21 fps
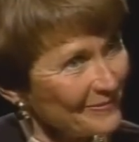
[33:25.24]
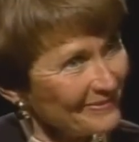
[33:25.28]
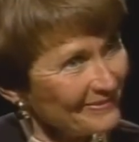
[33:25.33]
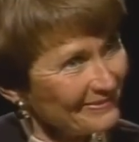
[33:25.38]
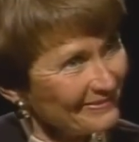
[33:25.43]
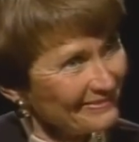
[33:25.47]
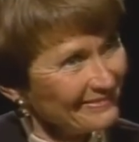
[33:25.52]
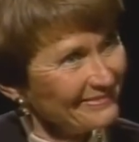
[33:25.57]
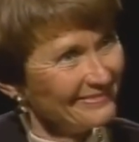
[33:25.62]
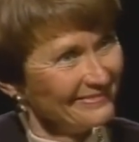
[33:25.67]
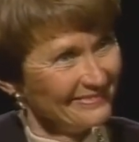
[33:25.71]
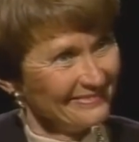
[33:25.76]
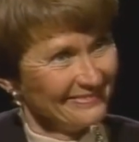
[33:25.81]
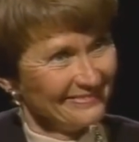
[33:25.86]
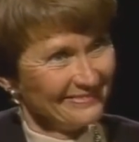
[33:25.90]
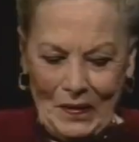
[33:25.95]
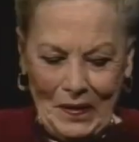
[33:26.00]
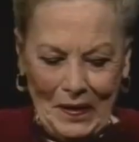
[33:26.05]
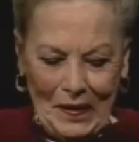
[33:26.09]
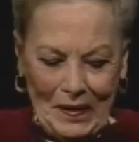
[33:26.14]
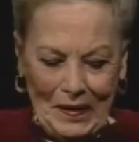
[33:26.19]
Well, thank you,
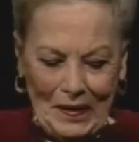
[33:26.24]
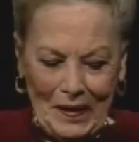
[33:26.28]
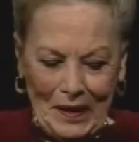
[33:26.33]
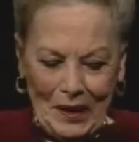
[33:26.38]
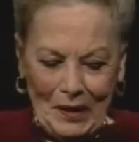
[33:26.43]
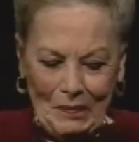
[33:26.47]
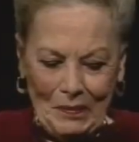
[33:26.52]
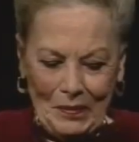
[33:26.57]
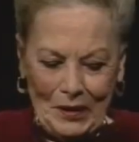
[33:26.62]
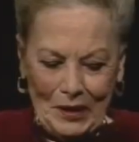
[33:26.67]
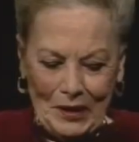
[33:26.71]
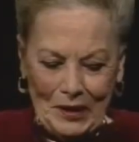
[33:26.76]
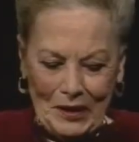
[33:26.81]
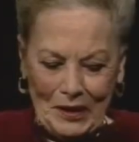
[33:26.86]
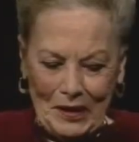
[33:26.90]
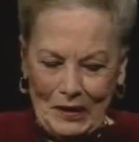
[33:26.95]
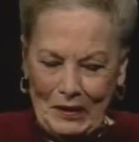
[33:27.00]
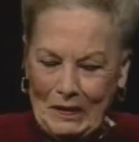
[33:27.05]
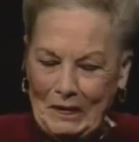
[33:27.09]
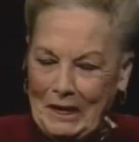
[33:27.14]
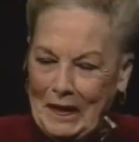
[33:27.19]
Ellen, and I appreciate
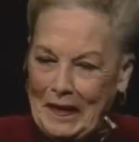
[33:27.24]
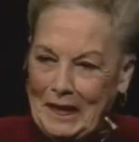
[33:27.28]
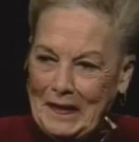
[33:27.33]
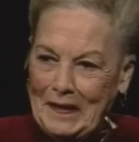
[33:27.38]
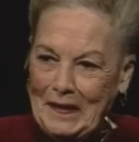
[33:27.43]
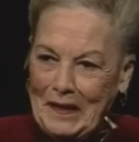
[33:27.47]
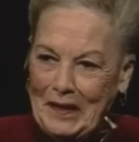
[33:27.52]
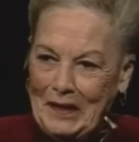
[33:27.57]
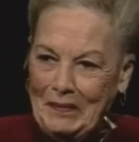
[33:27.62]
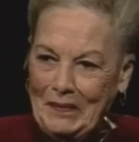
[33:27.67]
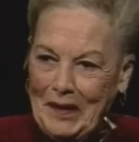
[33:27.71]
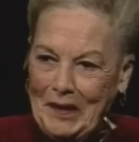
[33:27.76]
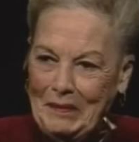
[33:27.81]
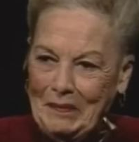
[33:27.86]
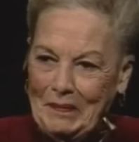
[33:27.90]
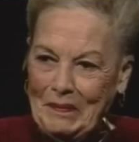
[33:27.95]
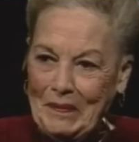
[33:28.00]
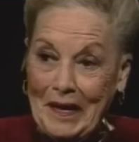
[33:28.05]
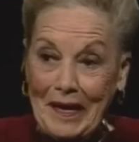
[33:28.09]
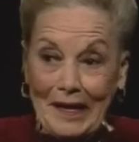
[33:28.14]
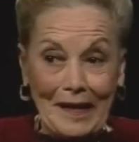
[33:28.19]
your asking me.
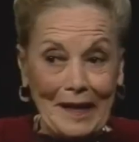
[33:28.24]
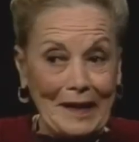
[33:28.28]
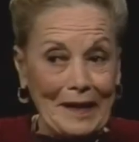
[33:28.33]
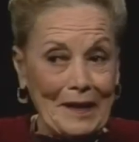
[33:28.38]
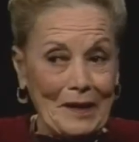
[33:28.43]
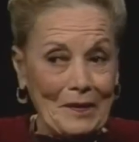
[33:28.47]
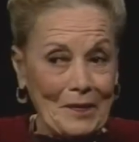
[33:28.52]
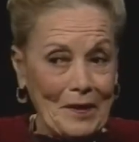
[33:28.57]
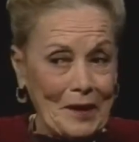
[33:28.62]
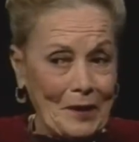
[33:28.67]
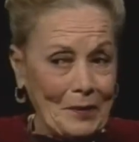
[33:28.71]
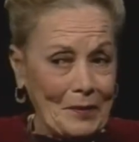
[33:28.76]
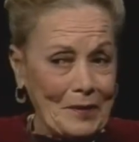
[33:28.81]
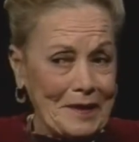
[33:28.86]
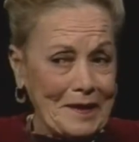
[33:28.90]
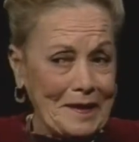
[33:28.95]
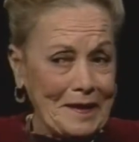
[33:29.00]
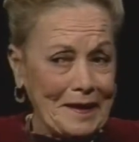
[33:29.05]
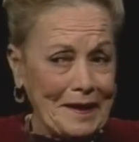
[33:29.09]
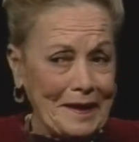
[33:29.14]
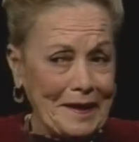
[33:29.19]
And I love Iowa
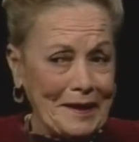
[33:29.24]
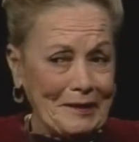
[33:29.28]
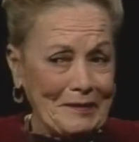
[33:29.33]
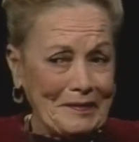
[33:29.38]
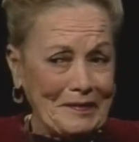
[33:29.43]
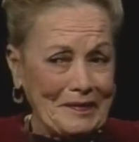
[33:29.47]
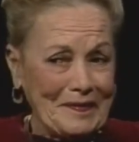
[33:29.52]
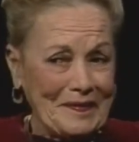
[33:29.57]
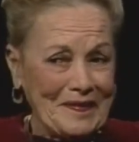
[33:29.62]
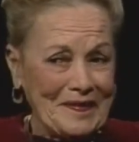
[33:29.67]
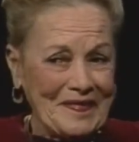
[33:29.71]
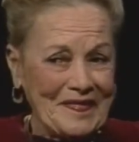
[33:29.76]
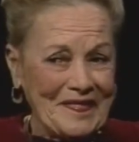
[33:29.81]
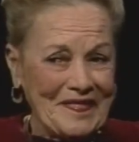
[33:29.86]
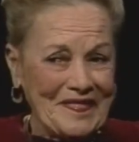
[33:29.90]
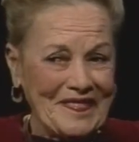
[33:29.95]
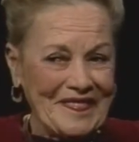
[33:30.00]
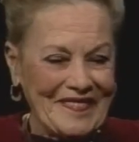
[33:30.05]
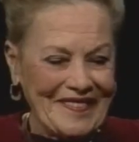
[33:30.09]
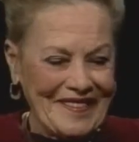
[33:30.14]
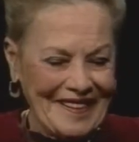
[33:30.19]
City. I
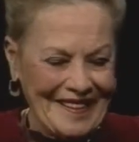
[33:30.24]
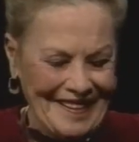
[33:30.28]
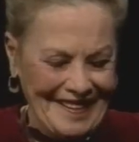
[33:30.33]
know.